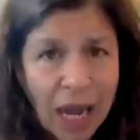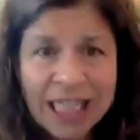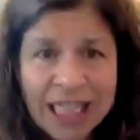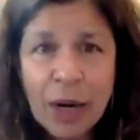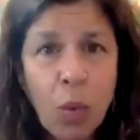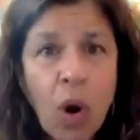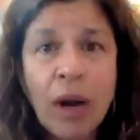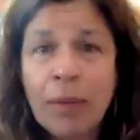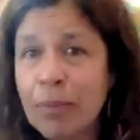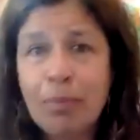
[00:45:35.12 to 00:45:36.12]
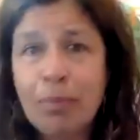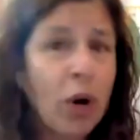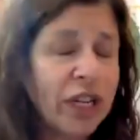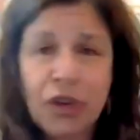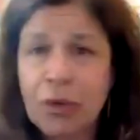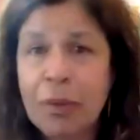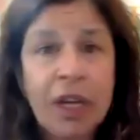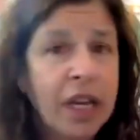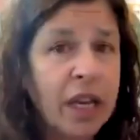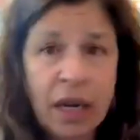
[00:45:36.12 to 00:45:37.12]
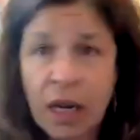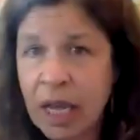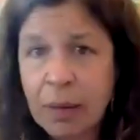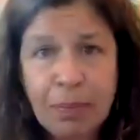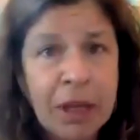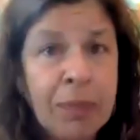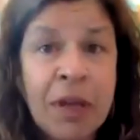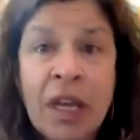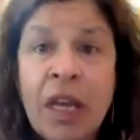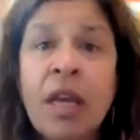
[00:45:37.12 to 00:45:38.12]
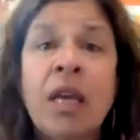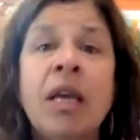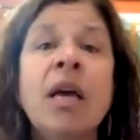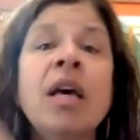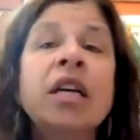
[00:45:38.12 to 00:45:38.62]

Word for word: I'd say 1.2 million in PPE